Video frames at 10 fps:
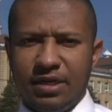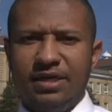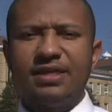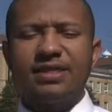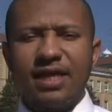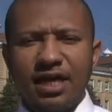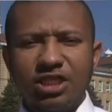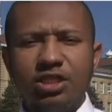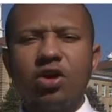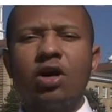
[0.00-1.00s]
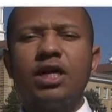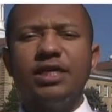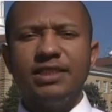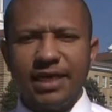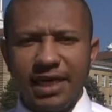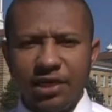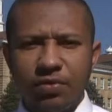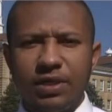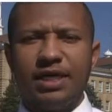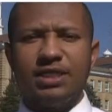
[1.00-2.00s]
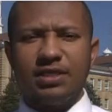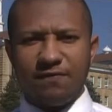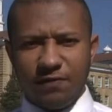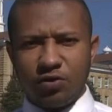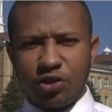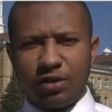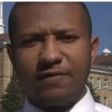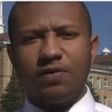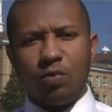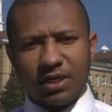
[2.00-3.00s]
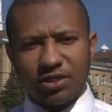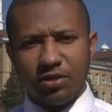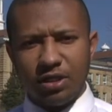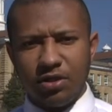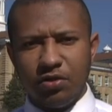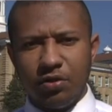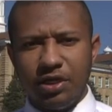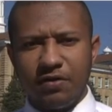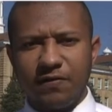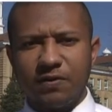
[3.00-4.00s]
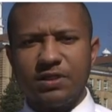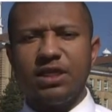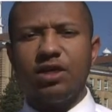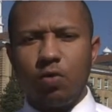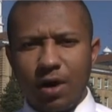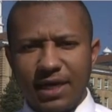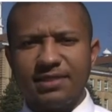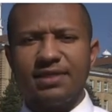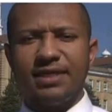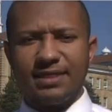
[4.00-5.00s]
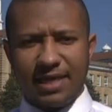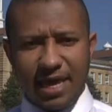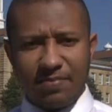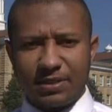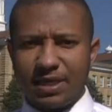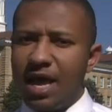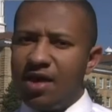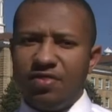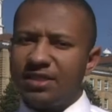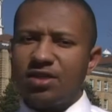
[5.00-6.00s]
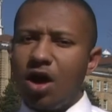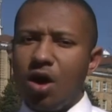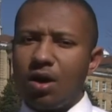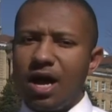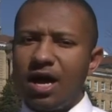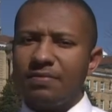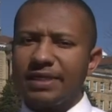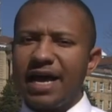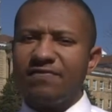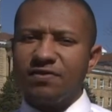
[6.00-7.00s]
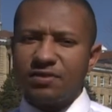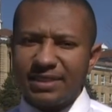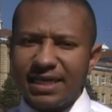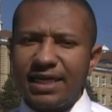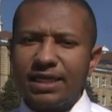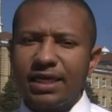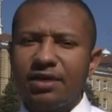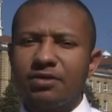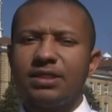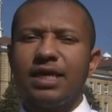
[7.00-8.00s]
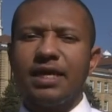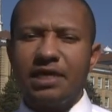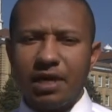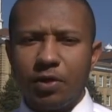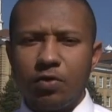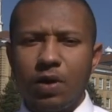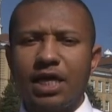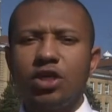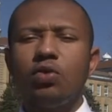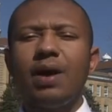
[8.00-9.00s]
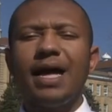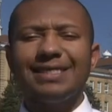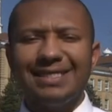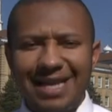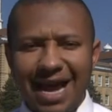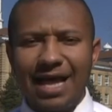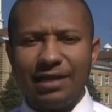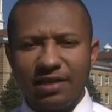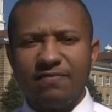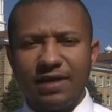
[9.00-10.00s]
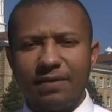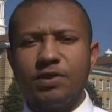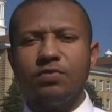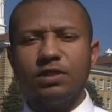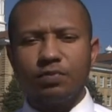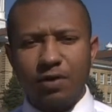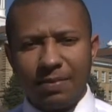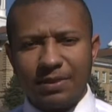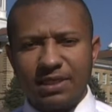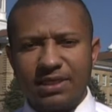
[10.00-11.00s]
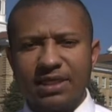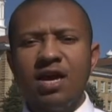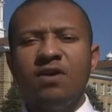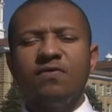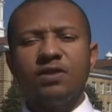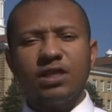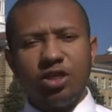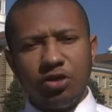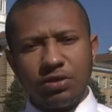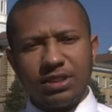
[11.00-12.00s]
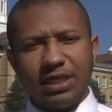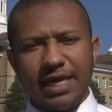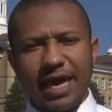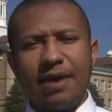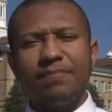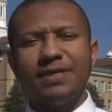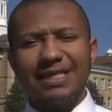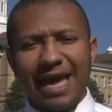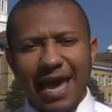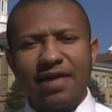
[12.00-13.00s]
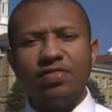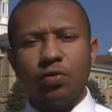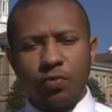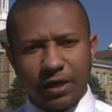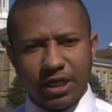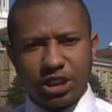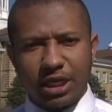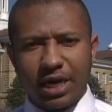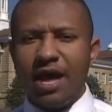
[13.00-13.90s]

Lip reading: Discussions are continuing into the future of the Western Illinois University Quad Cities campus. This all comes after city leaders say WIU has not lived up to its promises for the QC campus and the region.